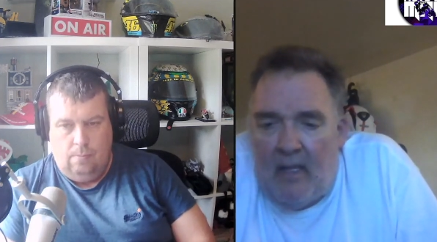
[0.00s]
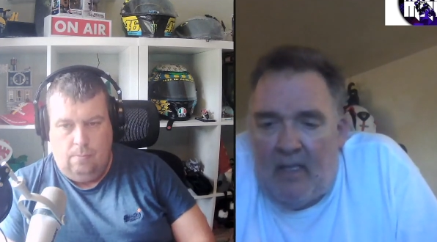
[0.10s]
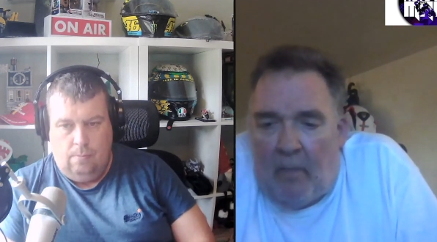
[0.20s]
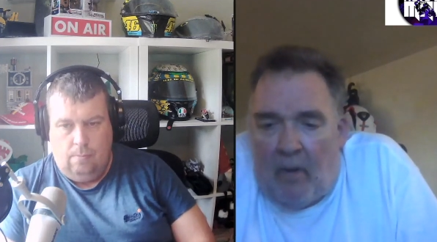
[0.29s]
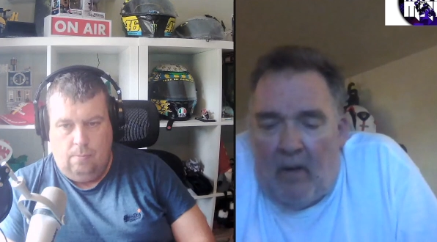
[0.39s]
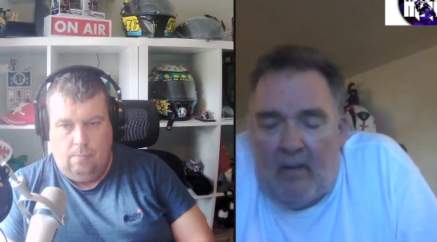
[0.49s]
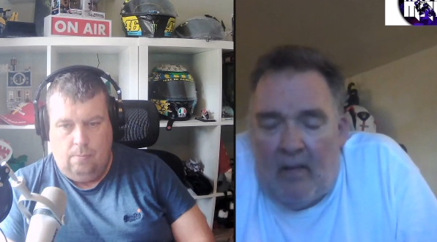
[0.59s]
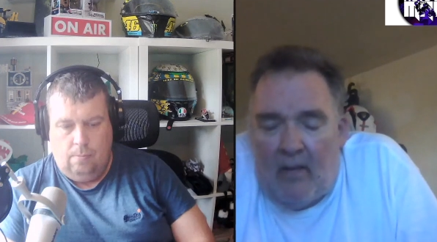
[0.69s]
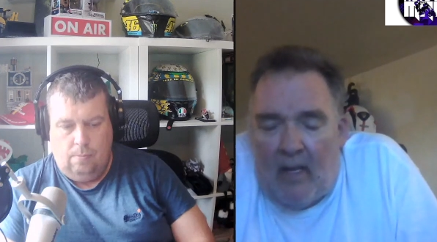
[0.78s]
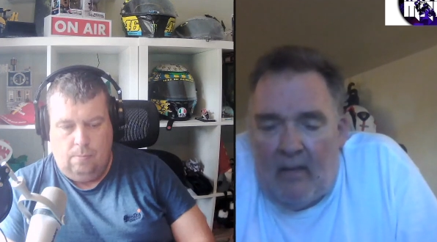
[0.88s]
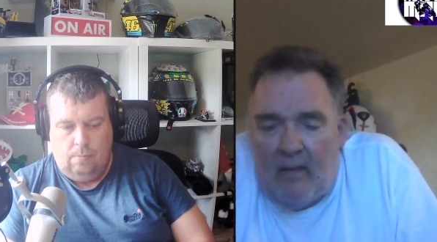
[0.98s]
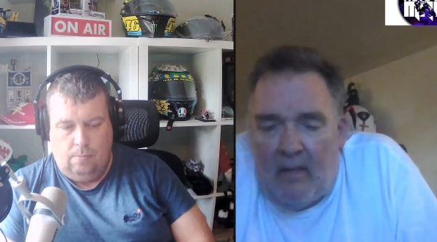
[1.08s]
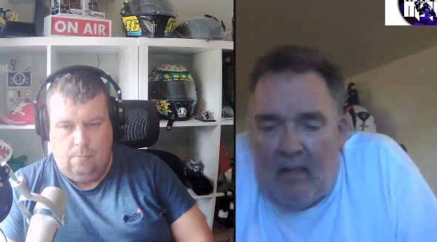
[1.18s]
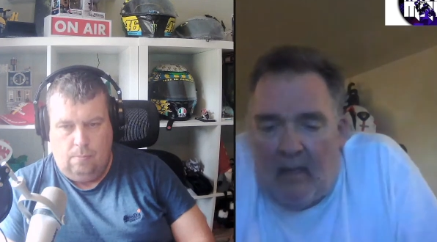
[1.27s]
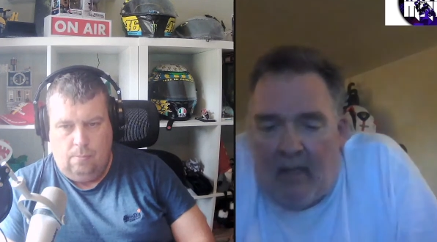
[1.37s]

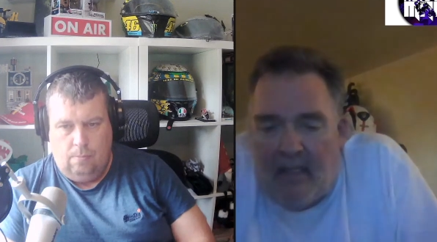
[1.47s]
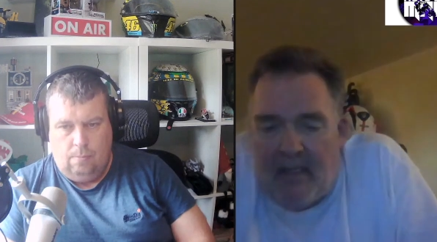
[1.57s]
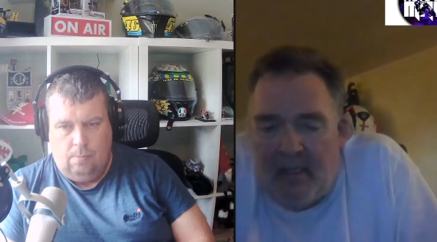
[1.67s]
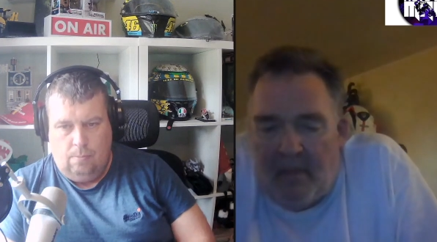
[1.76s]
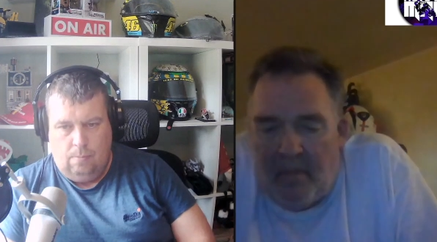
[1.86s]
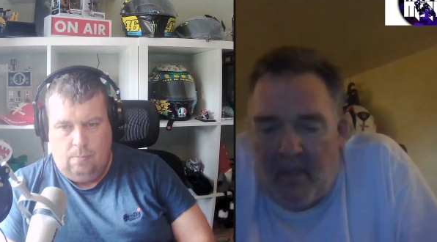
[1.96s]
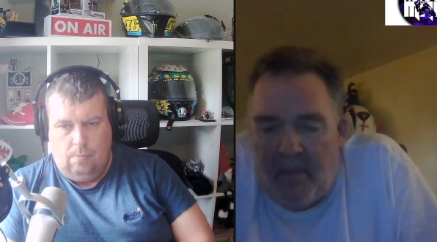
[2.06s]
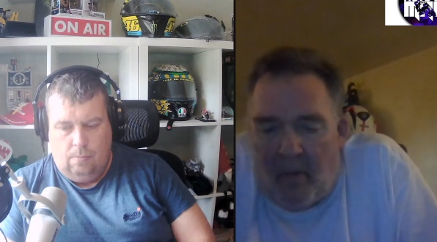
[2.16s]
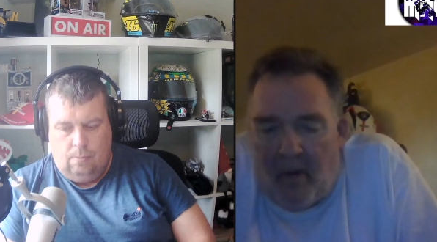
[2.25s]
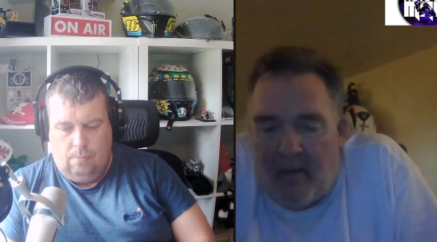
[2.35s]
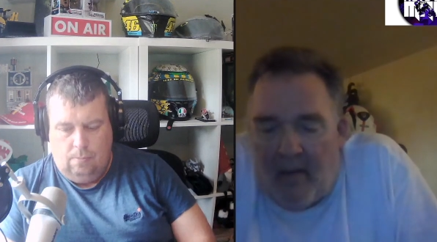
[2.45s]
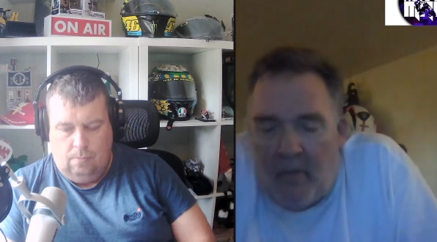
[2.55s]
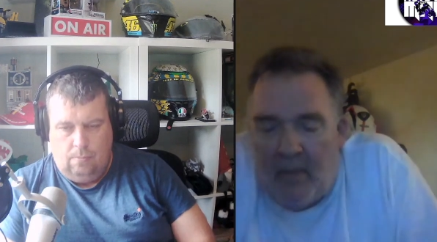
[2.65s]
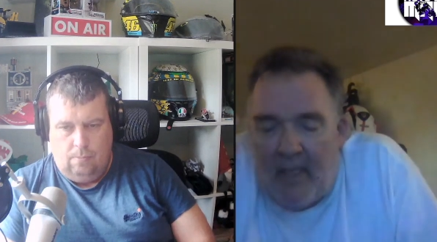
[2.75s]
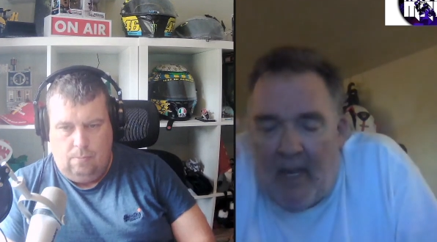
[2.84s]
Speaker 1: Espargaró
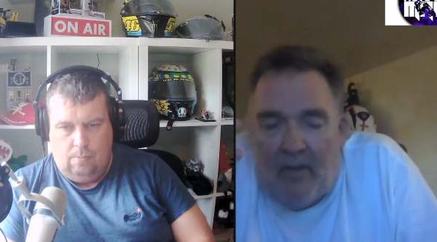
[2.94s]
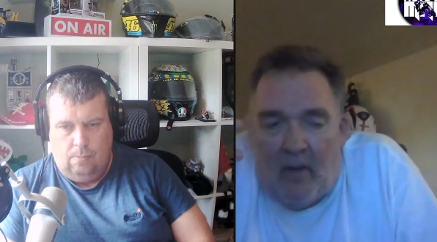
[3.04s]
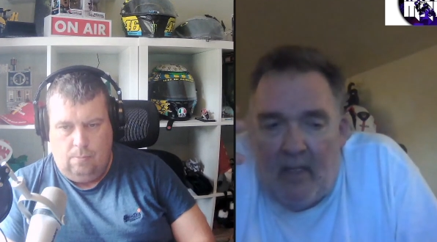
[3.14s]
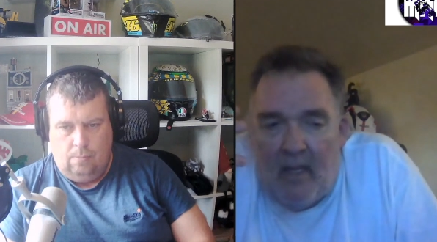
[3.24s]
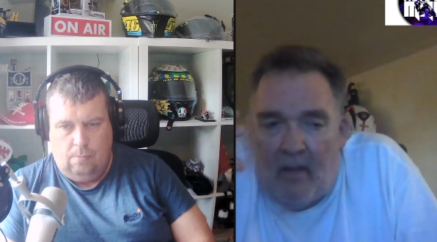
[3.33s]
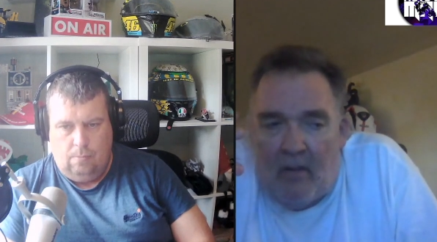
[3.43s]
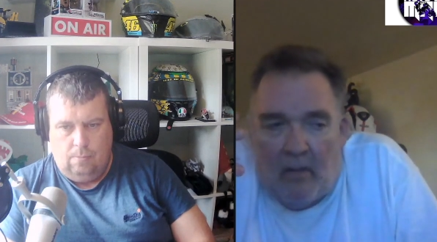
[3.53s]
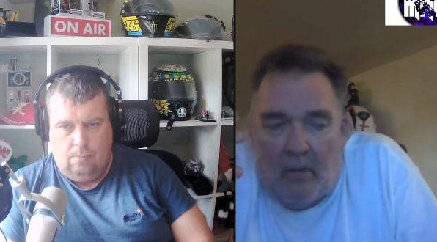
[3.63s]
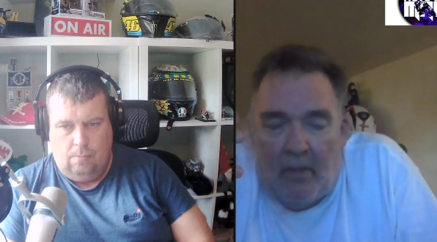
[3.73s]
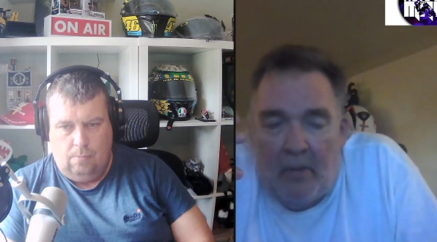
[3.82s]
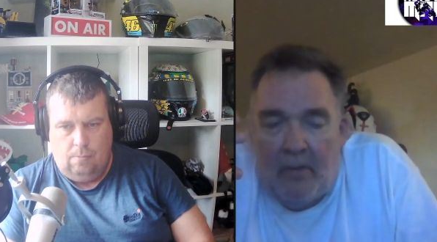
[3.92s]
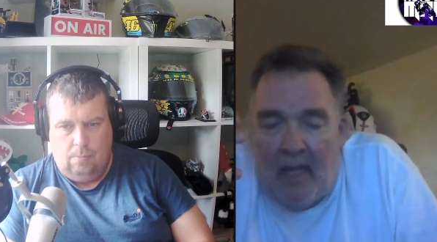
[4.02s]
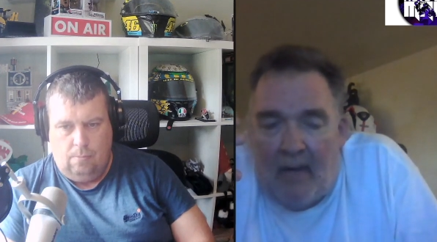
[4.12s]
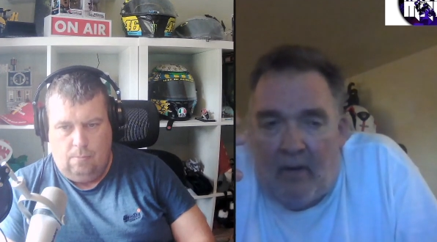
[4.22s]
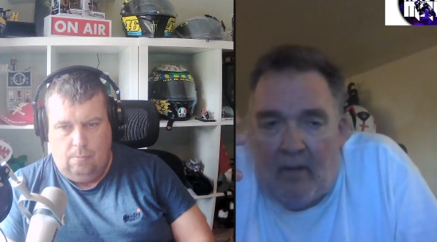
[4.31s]
was never another one where he was
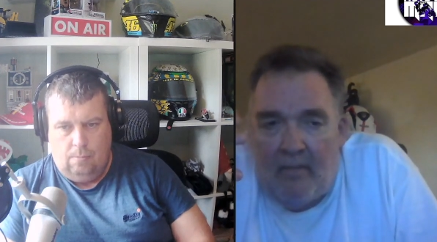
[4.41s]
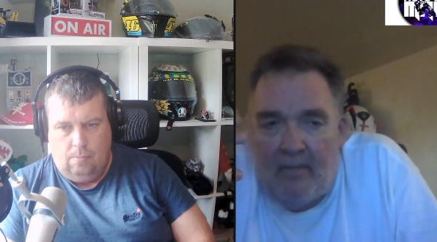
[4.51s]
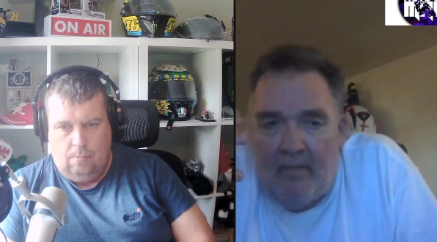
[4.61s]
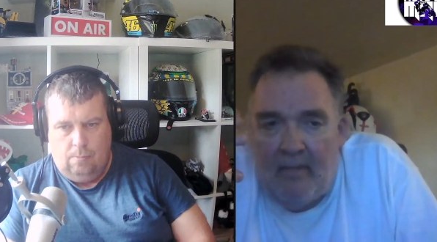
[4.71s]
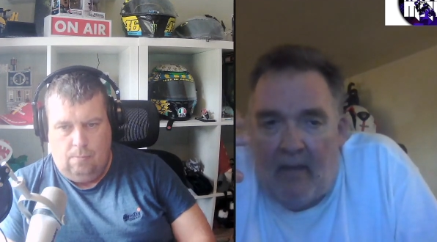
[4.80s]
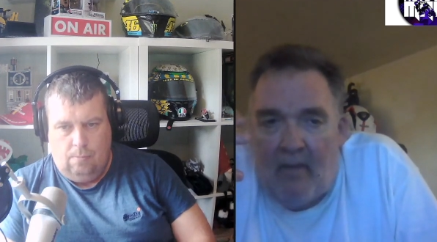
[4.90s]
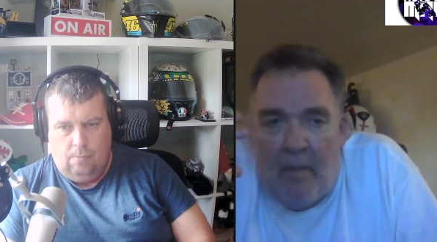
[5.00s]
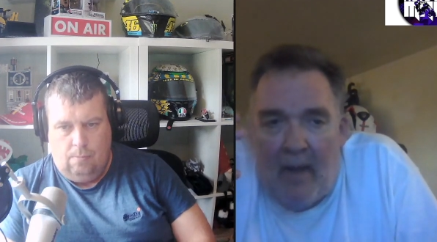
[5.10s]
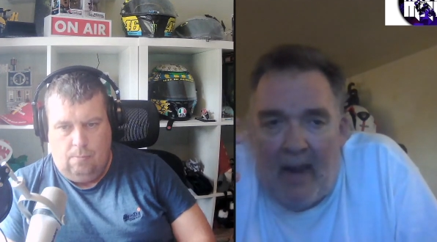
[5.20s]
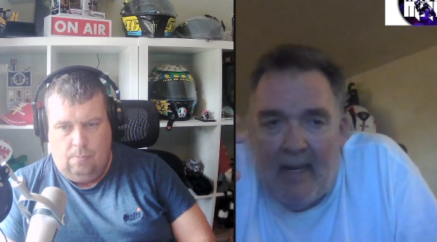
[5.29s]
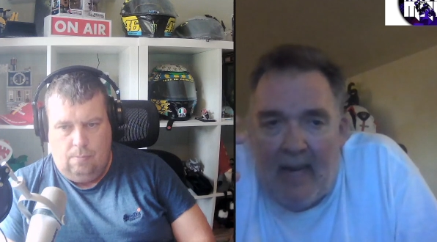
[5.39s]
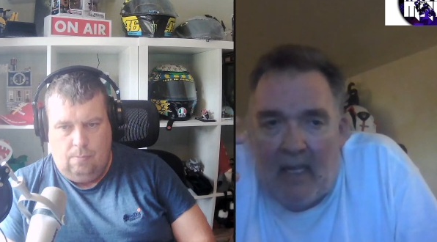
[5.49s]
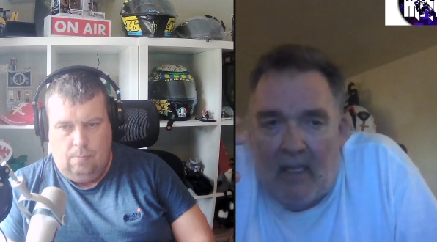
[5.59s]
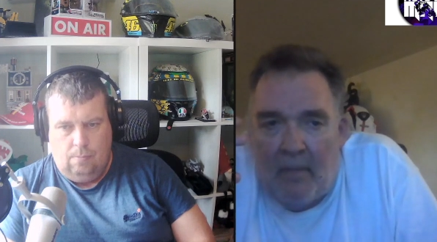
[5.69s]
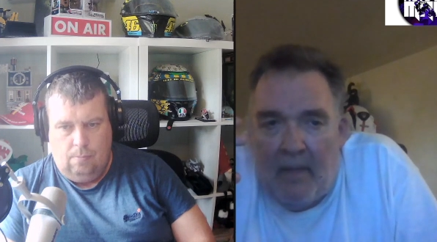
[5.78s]
never panned
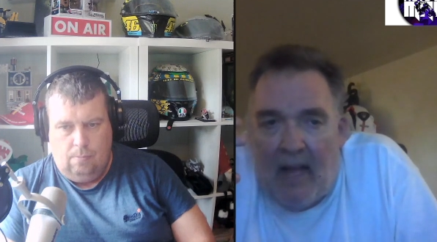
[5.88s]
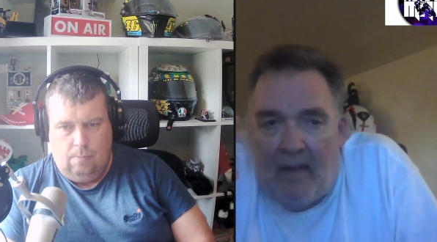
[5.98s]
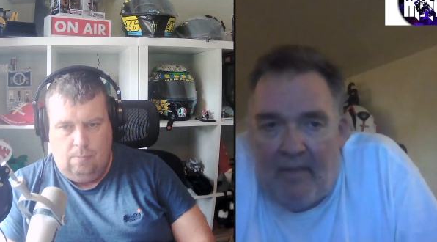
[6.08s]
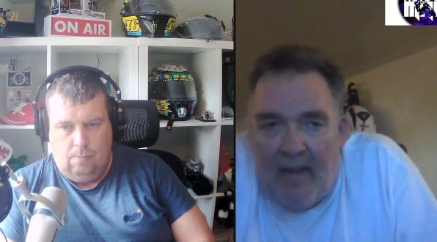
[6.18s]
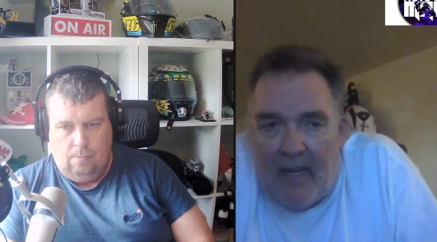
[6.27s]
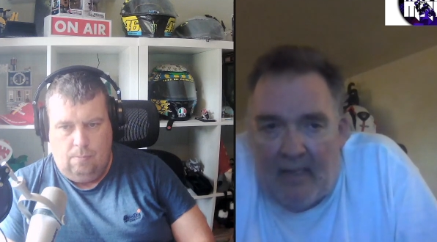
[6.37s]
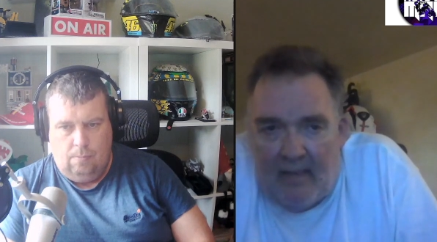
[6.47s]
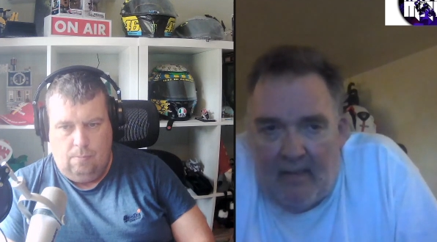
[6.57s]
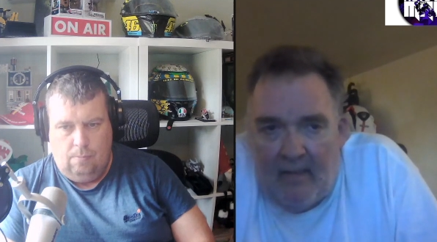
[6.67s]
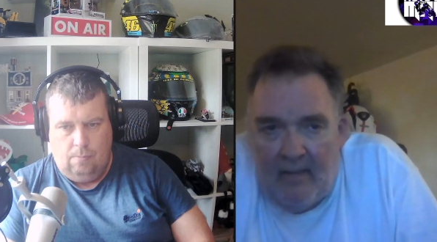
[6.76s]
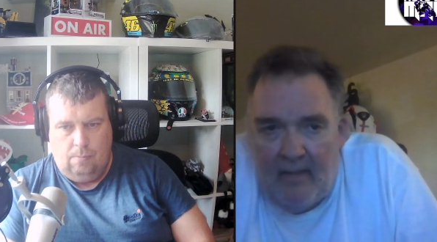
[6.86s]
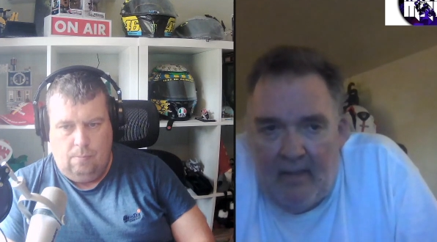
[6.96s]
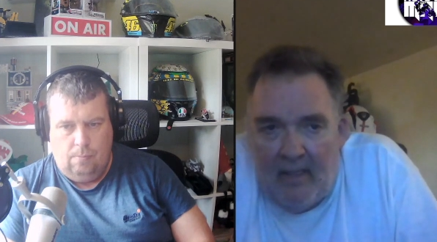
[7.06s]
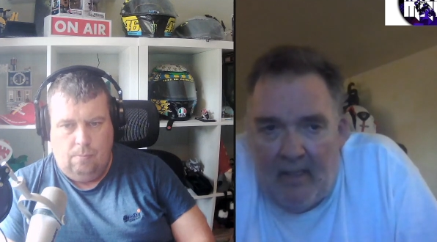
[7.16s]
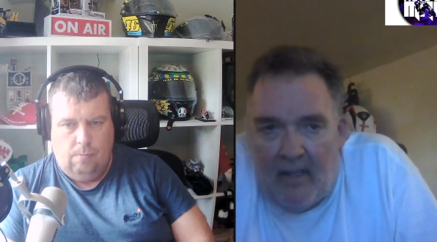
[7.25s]
out to be that fast.
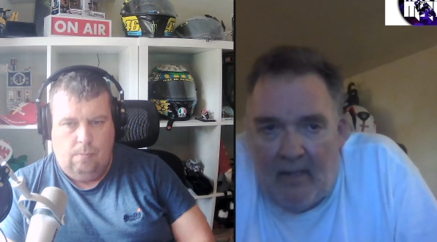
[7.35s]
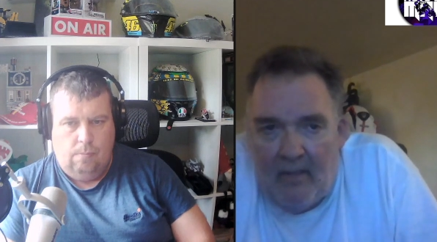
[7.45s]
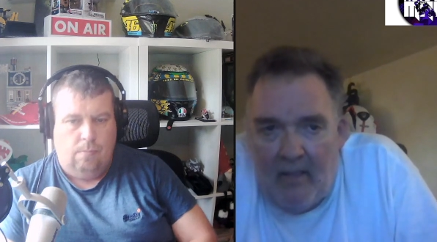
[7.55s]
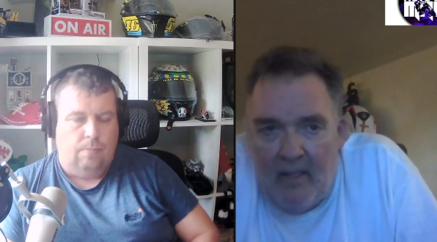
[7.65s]
You know.